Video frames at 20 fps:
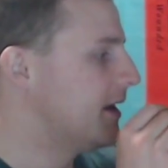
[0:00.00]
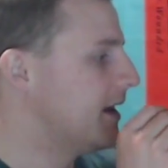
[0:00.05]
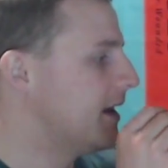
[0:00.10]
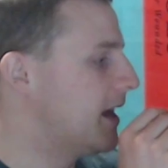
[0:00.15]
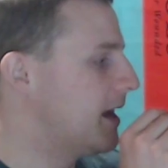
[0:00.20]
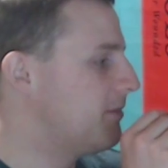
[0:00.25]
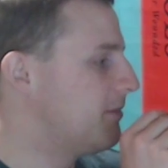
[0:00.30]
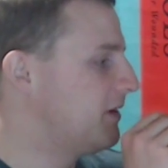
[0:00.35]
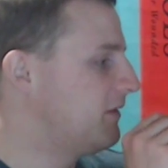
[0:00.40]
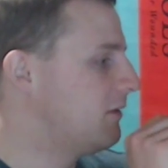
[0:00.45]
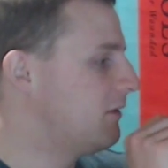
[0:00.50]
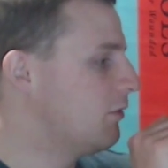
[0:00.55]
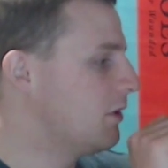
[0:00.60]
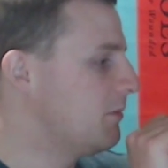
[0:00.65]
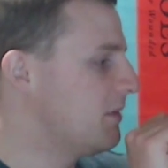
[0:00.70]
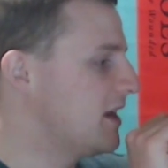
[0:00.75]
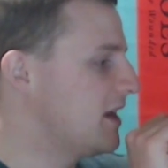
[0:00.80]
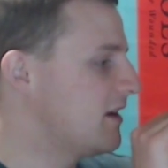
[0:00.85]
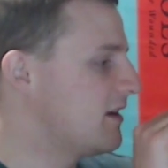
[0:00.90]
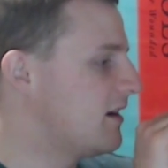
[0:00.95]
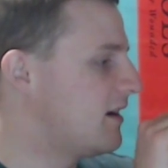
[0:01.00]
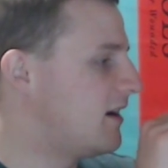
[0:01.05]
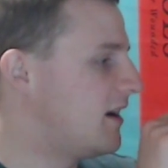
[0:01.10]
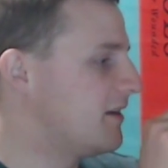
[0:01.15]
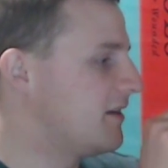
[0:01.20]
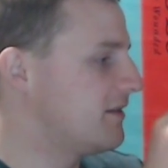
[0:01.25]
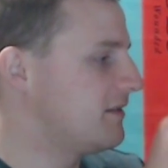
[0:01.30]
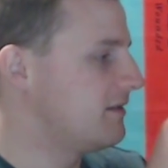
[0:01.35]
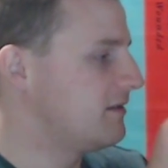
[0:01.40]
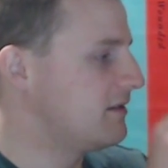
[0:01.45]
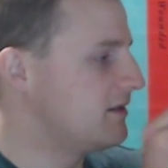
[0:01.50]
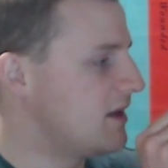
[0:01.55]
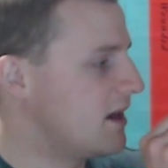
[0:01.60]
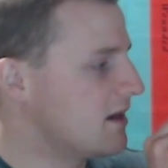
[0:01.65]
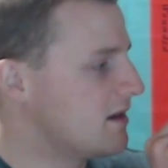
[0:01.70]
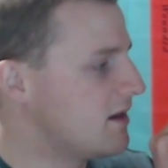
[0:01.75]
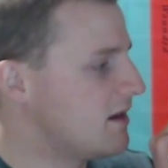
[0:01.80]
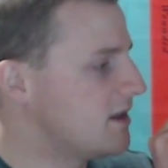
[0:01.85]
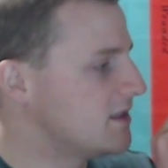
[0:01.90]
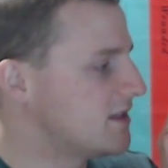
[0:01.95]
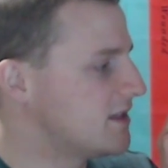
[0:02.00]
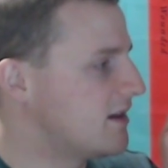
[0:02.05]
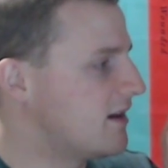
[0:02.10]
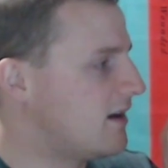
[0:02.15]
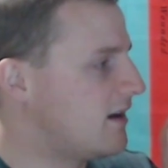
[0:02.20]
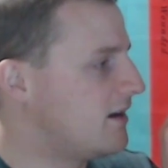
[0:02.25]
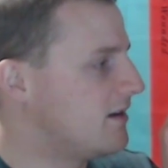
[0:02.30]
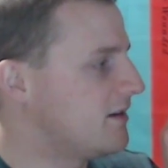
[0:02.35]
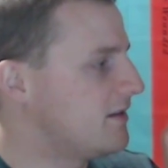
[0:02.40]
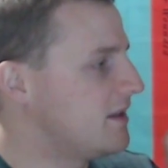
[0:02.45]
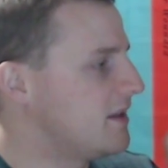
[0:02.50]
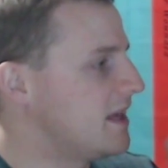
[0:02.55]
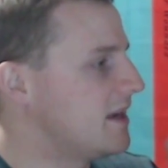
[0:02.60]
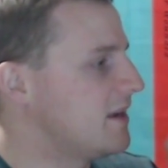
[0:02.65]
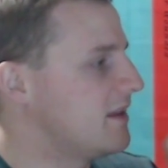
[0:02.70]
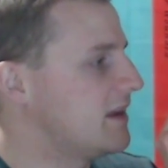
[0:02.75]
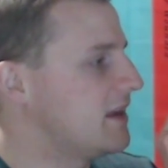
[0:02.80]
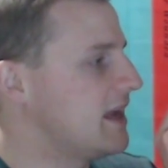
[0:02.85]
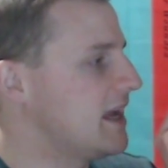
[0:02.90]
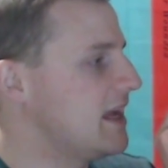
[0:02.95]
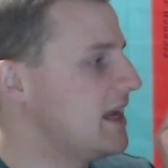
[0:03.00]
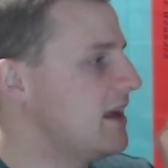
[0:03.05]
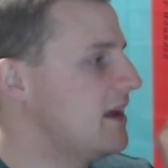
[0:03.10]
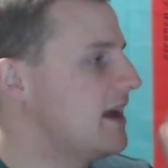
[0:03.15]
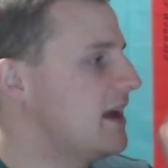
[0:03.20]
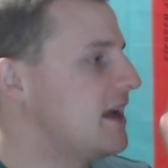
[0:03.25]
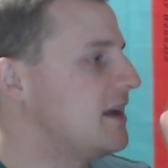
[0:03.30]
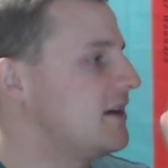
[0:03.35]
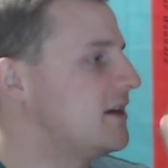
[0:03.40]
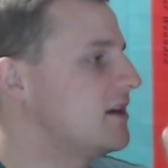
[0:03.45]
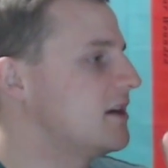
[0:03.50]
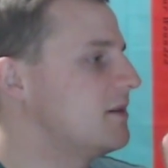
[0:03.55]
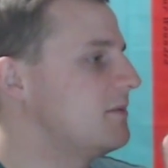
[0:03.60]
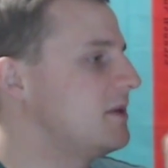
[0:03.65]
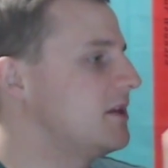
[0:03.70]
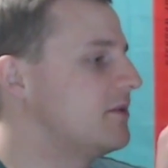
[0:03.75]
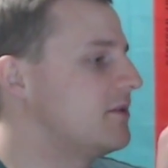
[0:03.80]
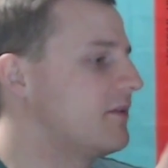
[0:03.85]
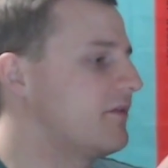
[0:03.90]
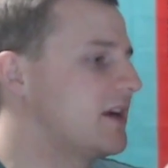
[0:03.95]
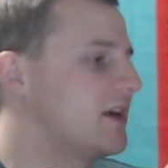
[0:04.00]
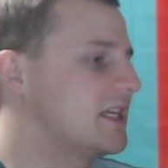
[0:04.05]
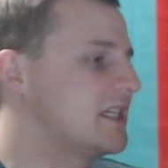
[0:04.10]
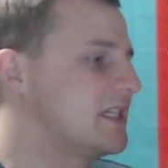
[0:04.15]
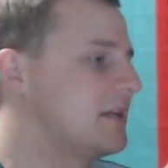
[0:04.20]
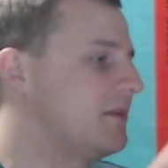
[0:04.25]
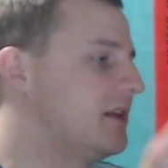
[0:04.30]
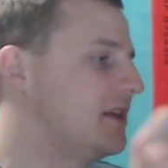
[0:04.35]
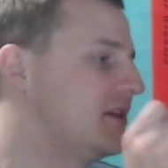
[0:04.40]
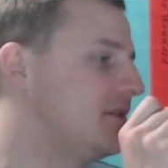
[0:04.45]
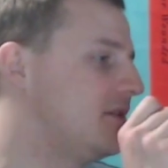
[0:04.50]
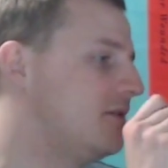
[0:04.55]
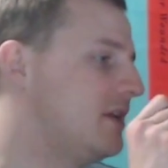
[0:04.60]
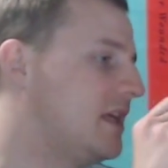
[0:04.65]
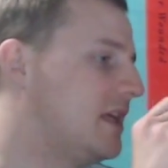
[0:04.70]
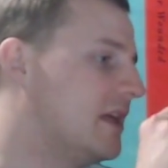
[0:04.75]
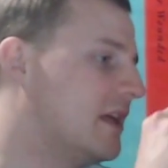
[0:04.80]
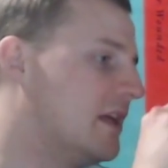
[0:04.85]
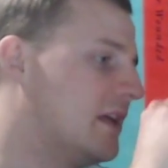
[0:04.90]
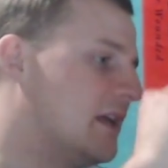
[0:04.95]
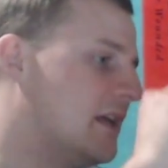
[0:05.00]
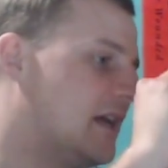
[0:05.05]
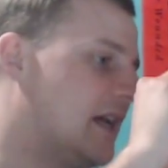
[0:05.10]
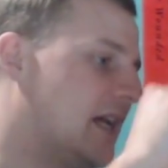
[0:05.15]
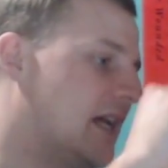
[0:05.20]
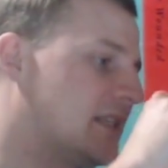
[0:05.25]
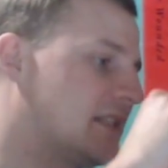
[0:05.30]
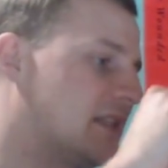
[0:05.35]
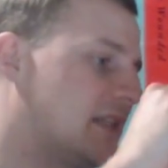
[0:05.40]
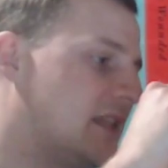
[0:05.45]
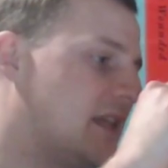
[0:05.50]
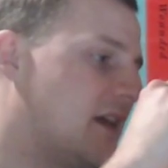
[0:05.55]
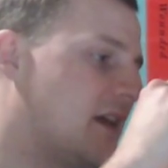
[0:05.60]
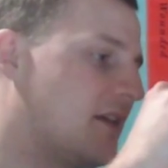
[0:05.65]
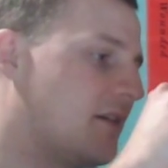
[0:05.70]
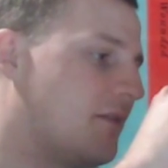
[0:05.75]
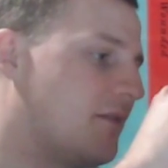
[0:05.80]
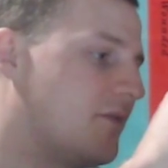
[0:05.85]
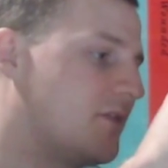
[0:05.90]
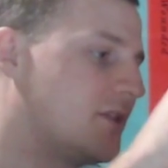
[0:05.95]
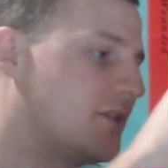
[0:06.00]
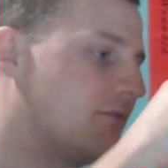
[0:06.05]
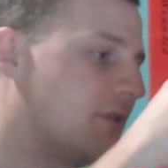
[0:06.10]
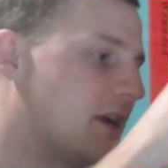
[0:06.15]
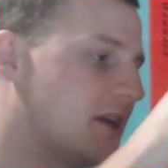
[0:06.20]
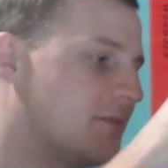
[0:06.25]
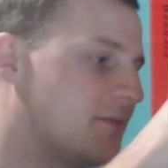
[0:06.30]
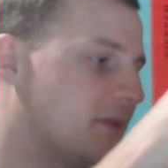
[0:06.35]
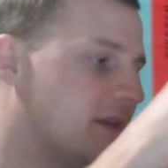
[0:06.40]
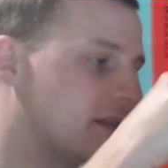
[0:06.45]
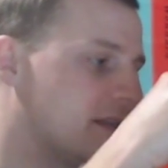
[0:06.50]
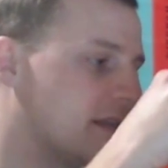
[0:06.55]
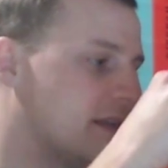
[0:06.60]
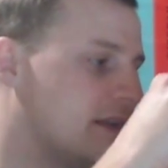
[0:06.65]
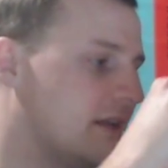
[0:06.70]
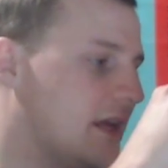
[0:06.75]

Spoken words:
But if you want to be a guard's a guard at the end of the day, and you're going to be doing a very similar duty as to the other infantry regiment